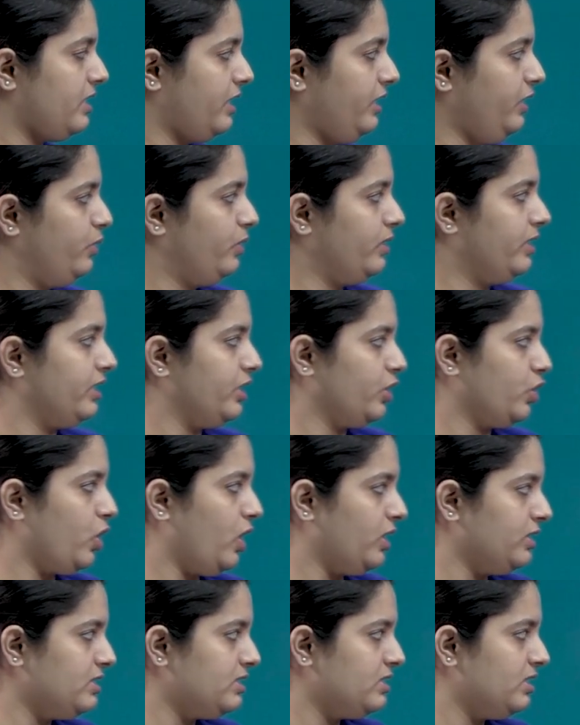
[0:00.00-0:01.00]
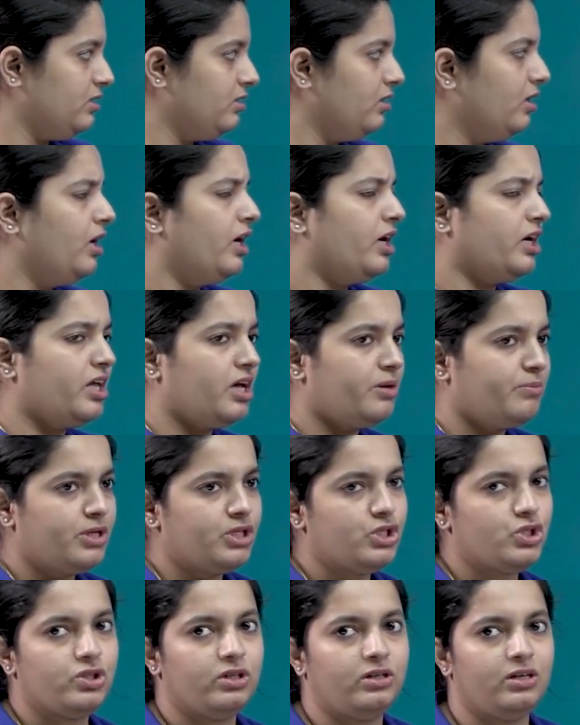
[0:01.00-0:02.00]
sign, you'll get a constant.
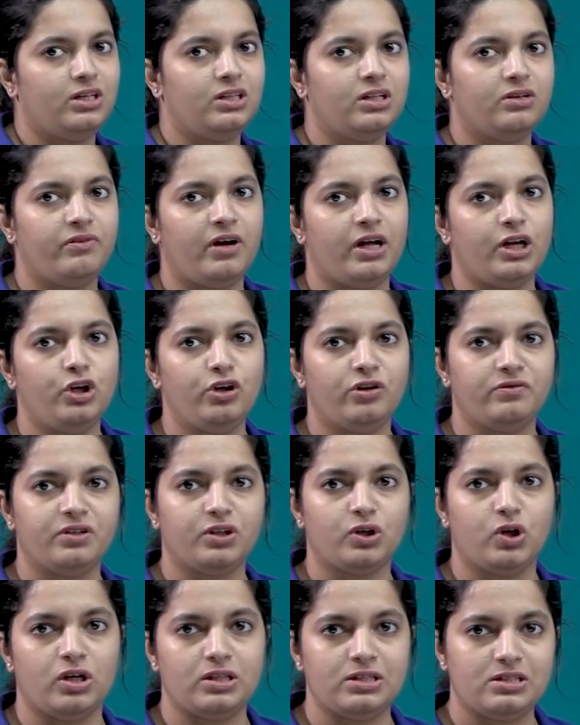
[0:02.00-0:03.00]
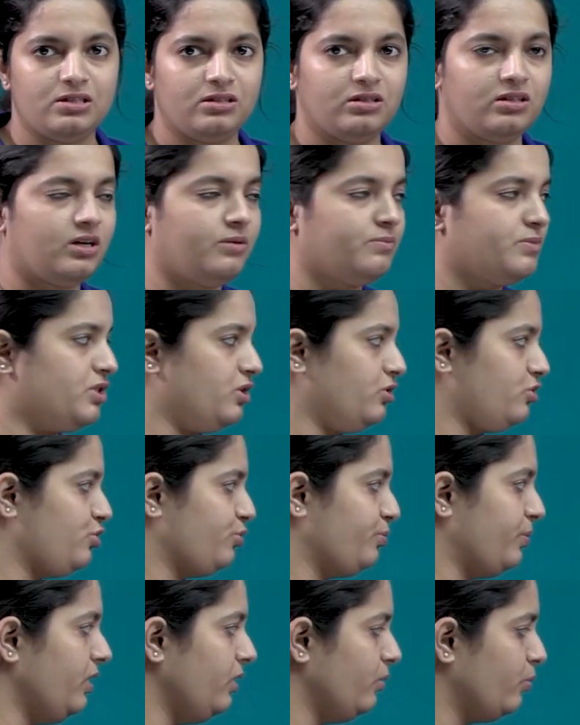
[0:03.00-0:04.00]
Dimensionally, the value of the constant comes out
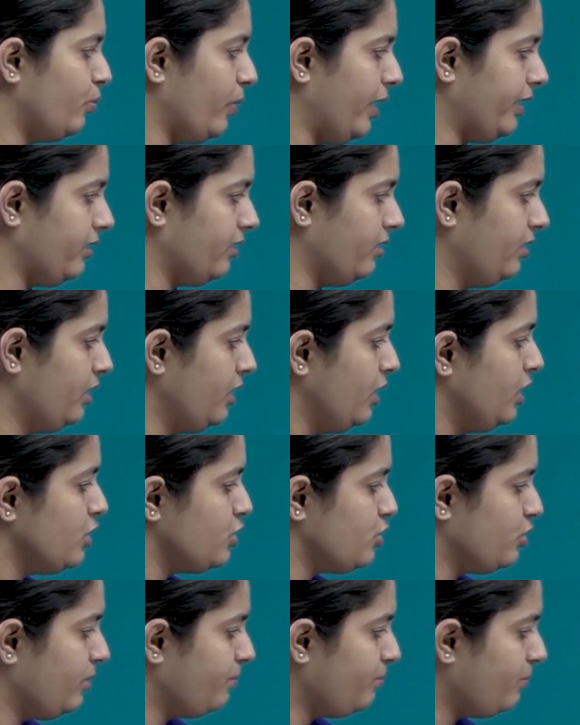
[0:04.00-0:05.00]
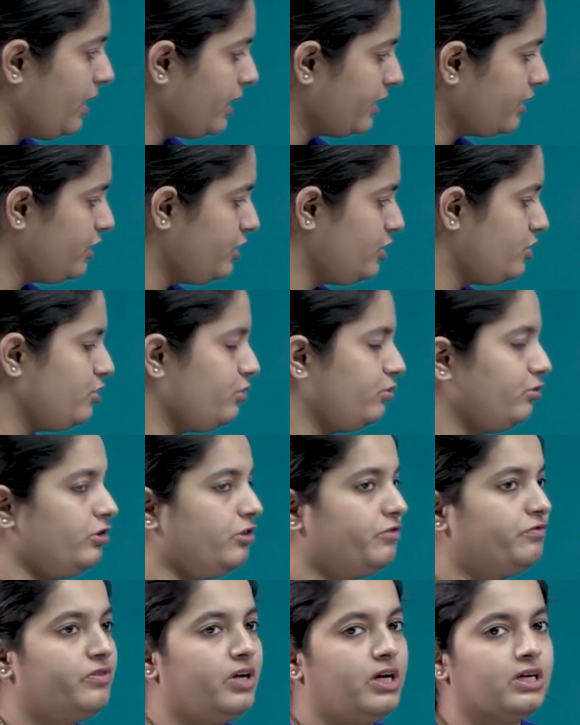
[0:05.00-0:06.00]
to be 1. So the magnitude
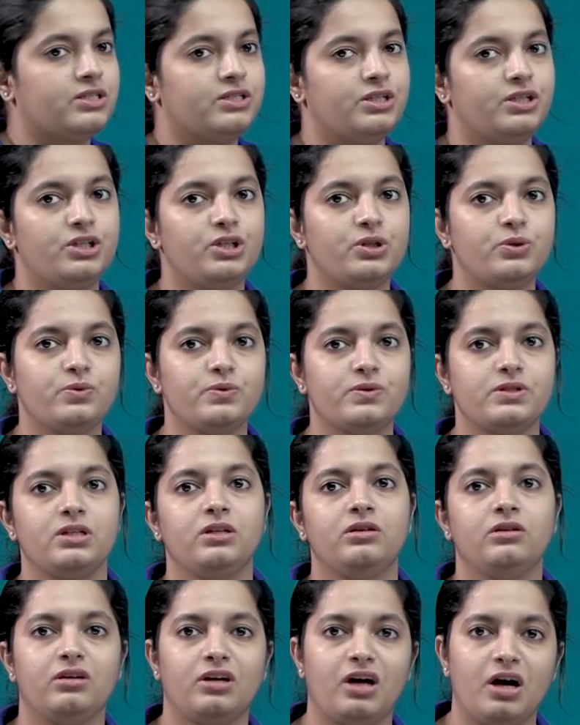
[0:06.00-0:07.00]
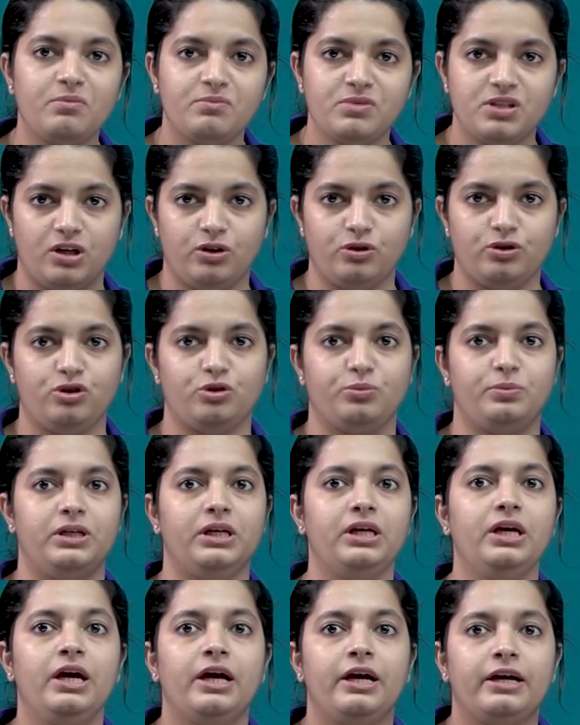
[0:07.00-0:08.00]
of flux induced comes out to
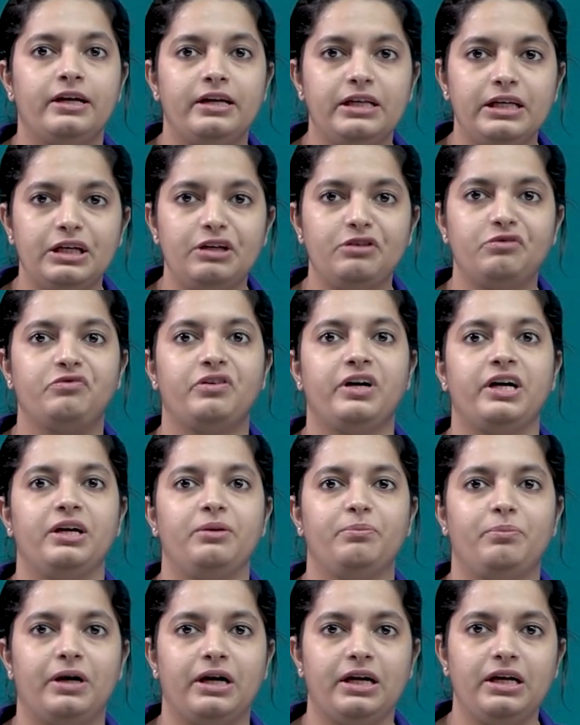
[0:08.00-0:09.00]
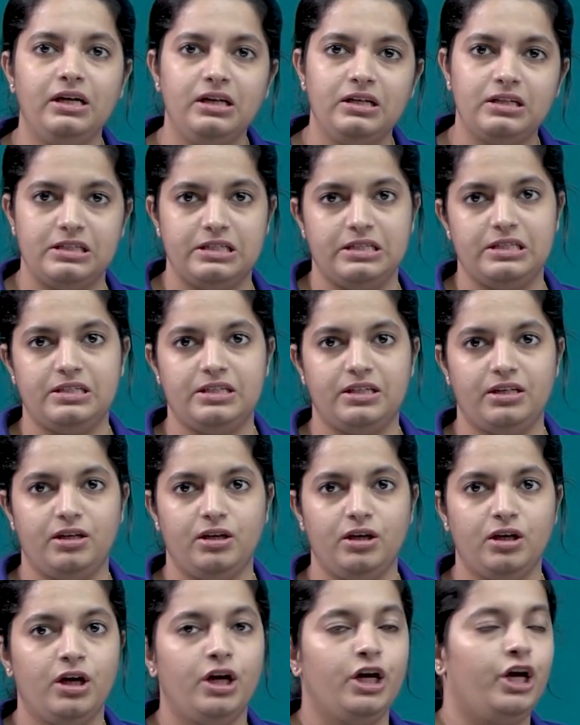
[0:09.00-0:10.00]
be d phi by dt.
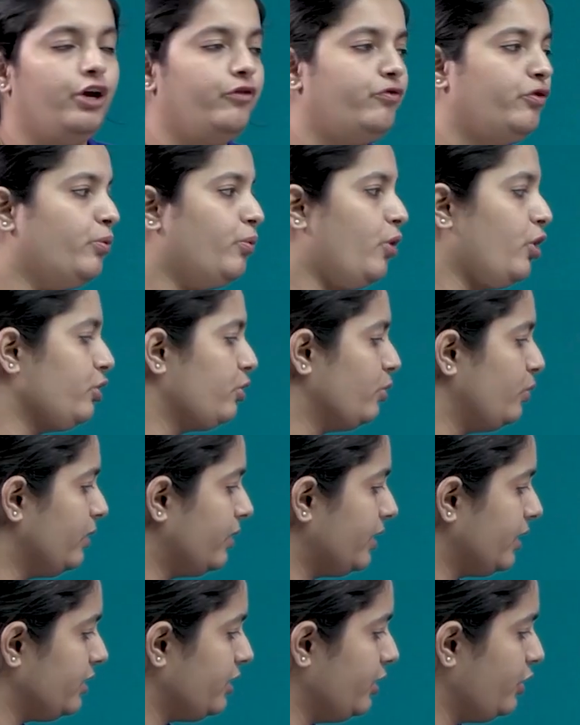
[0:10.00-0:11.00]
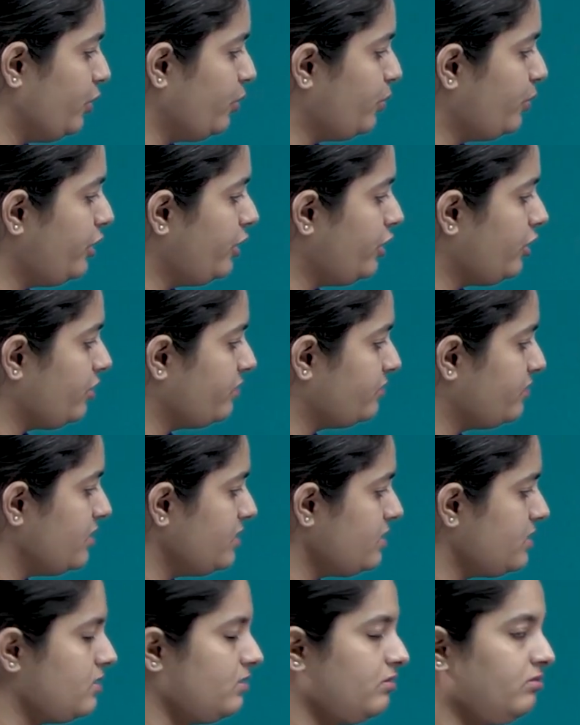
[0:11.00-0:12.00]
If you want to look at the unit of
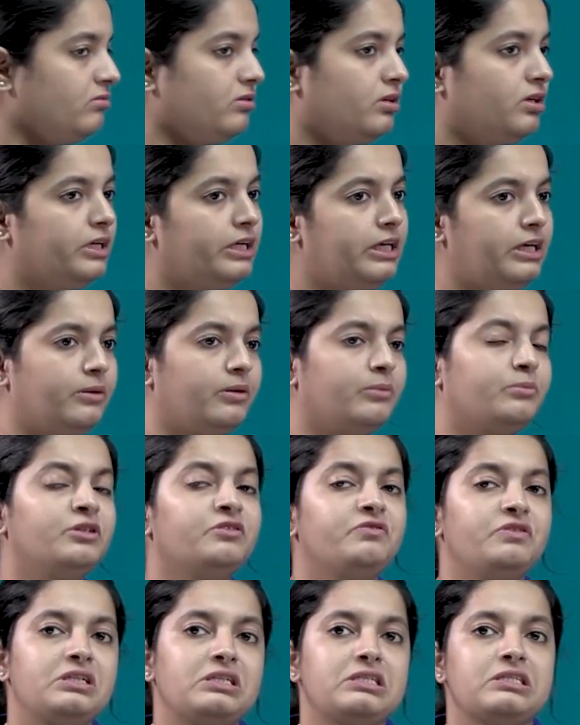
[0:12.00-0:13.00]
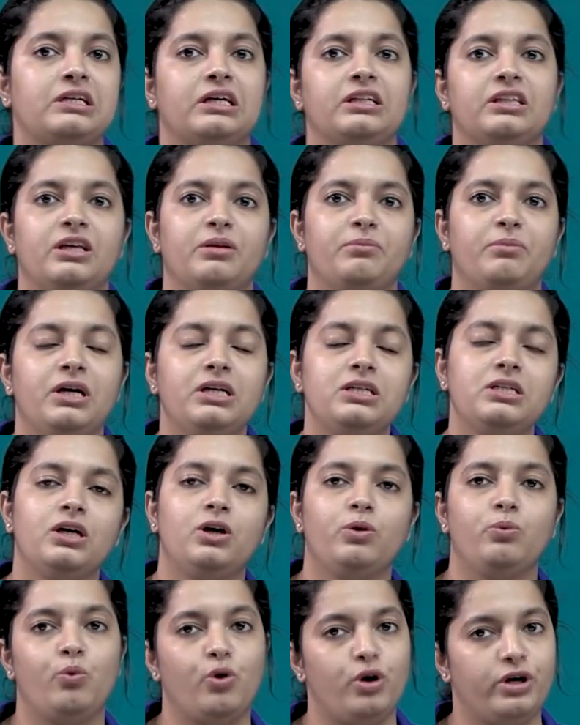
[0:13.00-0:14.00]
this uh, EMF, it is nothing but
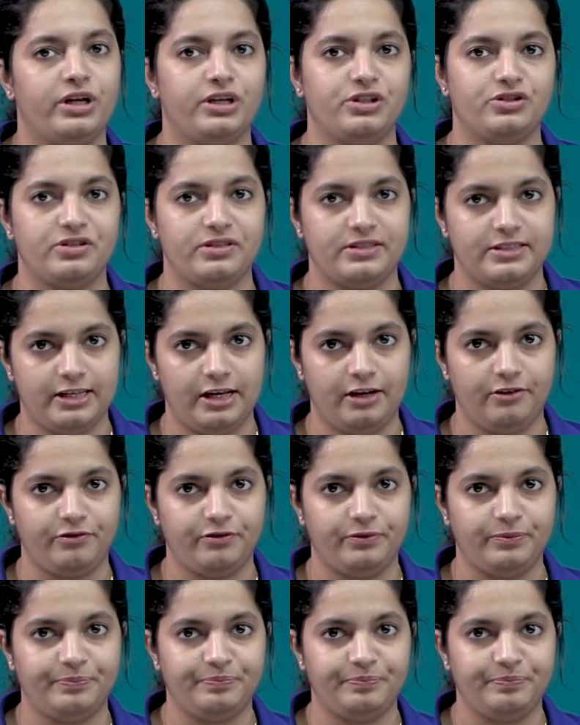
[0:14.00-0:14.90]
voltage itself.